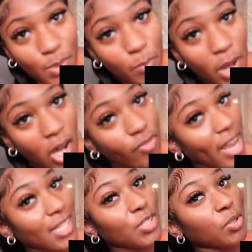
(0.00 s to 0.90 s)
swim well.
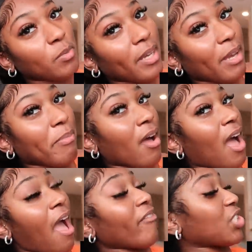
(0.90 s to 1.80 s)
Rianne taught me, but
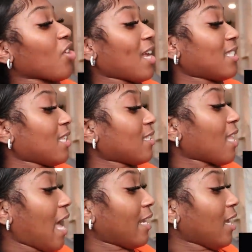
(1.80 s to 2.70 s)
I haven't tried since
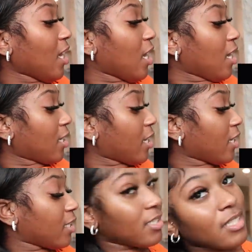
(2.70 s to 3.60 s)
then,
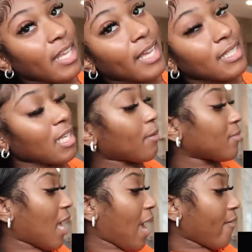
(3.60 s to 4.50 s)
because it
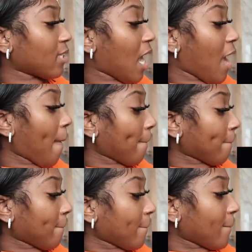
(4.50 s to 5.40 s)
seems that every time
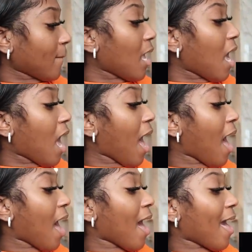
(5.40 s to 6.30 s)

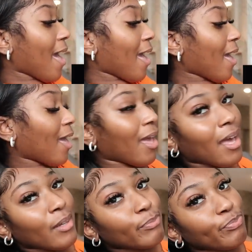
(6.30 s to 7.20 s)

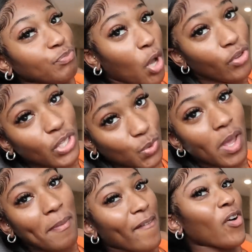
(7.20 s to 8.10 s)
I go to
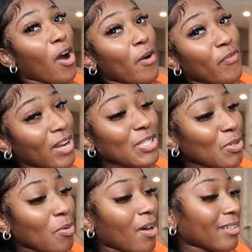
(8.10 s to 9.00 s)
swim, I've got a
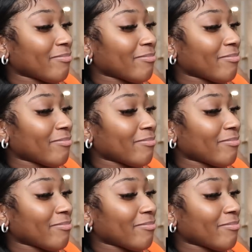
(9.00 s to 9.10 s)
frontal on.